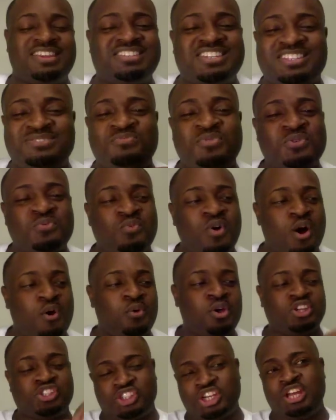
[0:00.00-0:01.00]
I just wouldn't
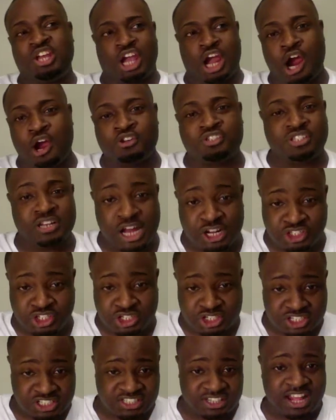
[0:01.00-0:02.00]
want, she cursed like she
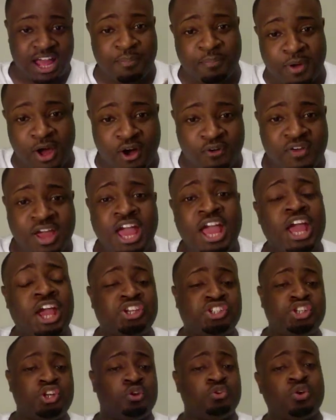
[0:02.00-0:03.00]
just snap off and
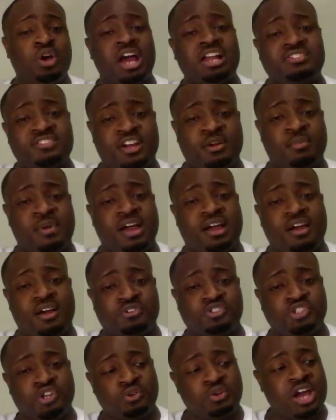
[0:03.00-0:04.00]
she don't know how to turn back on.
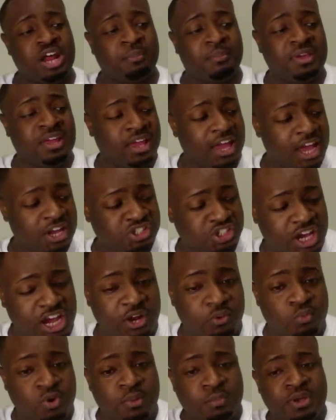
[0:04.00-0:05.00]
She don't know how to be
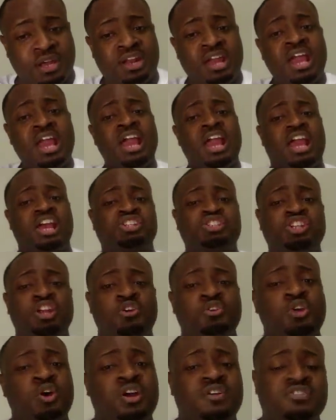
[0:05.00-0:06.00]
educated 1 minute and she
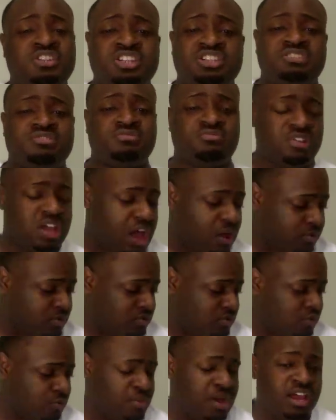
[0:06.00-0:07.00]
don't know,
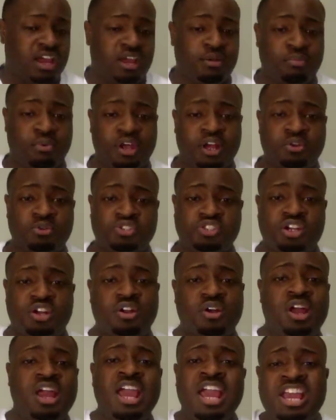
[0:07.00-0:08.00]
excuse me, I got a brand new
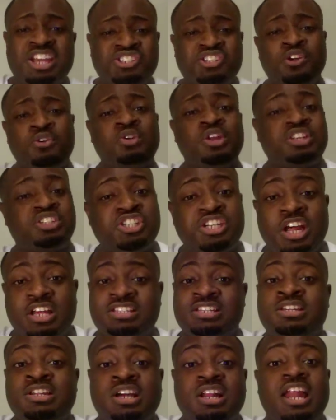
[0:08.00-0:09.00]
shirt on. She
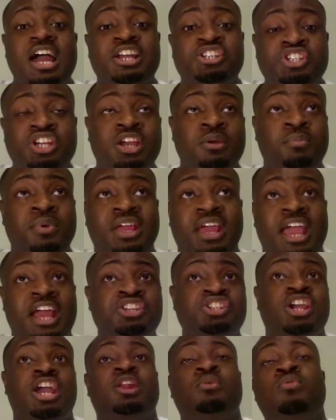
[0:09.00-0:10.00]
doesn't look like she can be
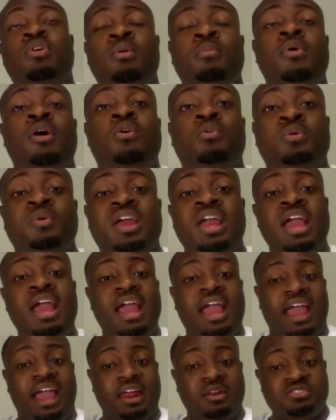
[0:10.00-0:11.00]
educated 1 moment
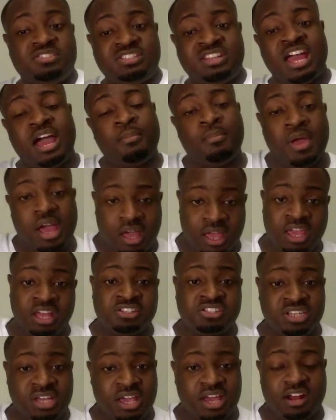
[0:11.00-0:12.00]
and snap back in
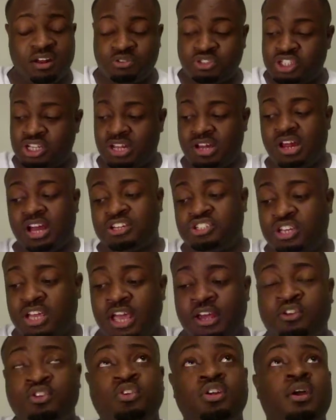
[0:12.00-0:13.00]
together. She look like she
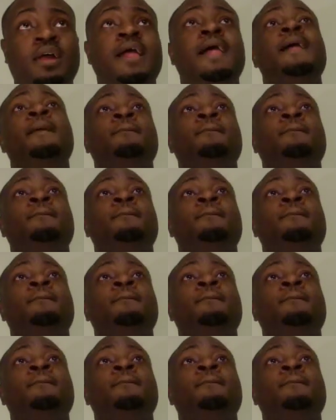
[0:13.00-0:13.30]
can't do that.